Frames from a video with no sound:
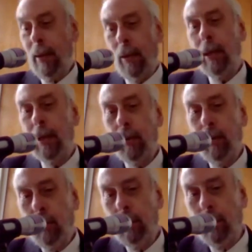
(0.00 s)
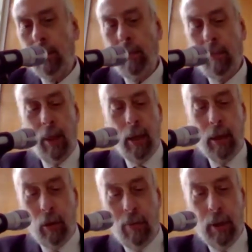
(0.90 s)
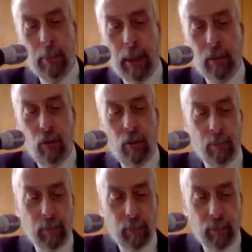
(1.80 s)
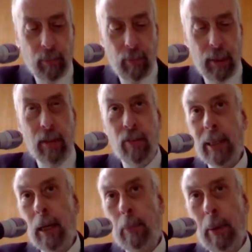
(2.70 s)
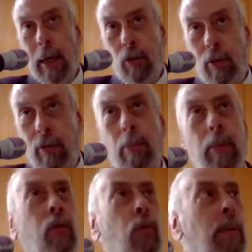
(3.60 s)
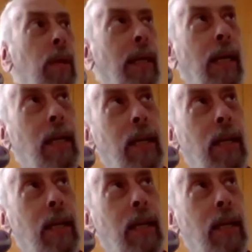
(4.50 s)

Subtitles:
Thank you. Thank you very much. It's a great pleasure for me to be again